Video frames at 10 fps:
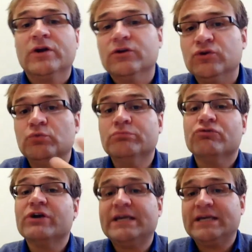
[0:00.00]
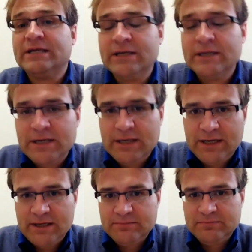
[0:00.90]
you bringing
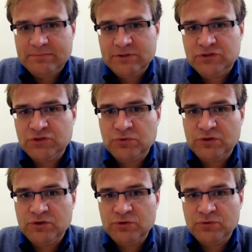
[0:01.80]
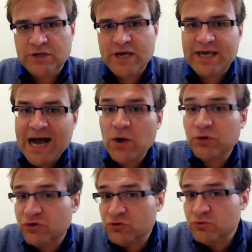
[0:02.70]
to the UK?
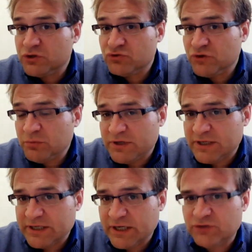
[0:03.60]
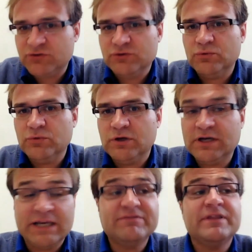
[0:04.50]
How are you contributing
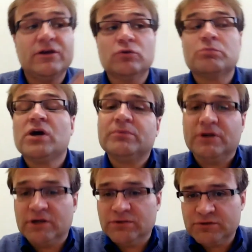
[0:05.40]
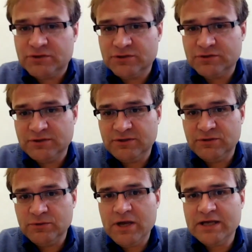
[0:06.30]
to, given that you're probably going to return
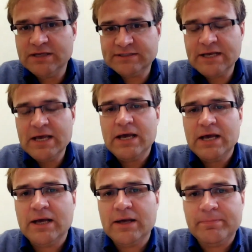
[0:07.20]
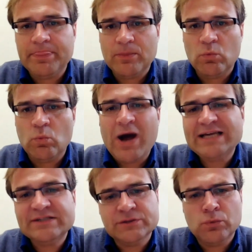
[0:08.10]
to the US,
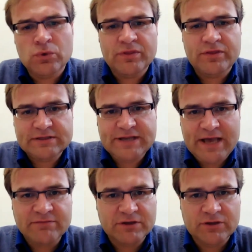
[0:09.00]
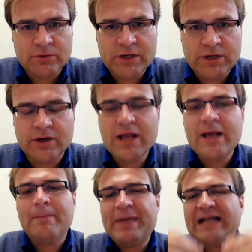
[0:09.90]
why is it worth us having you
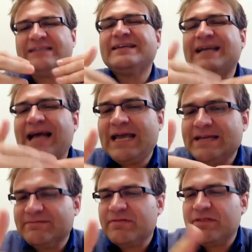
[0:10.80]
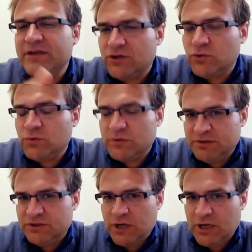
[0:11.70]
here? That's the kind of thing you
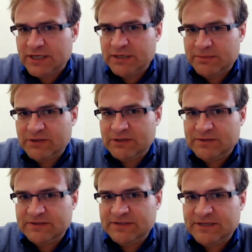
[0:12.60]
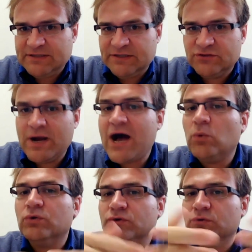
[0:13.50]
would be talking about in this essay. So
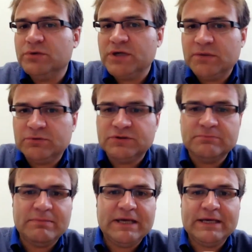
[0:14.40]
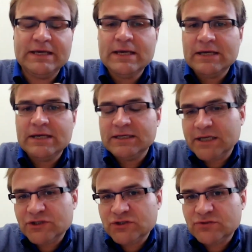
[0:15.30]
how will you be able to make
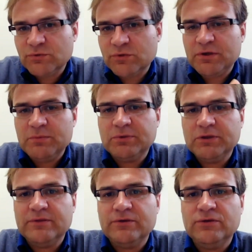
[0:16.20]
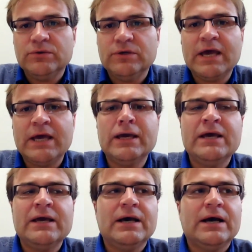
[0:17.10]
connections with people in the
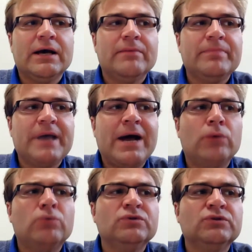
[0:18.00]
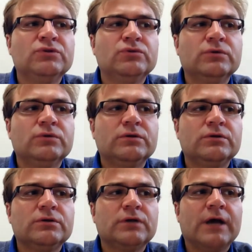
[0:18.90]
UK? How will you
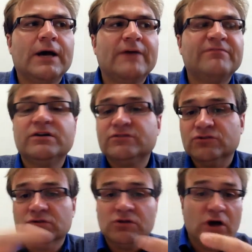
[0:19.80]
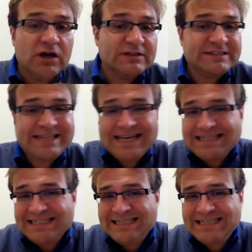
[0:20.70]
foster
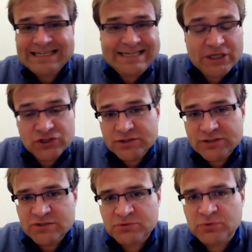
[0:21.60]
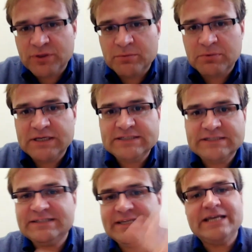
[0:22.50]
long-standing connections between the
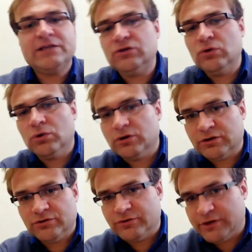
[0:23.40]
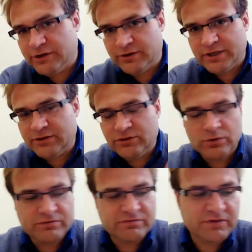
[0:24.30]
places in your career,
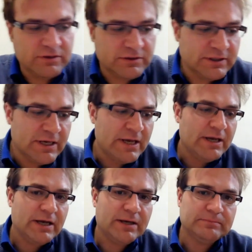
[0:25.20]
in your field?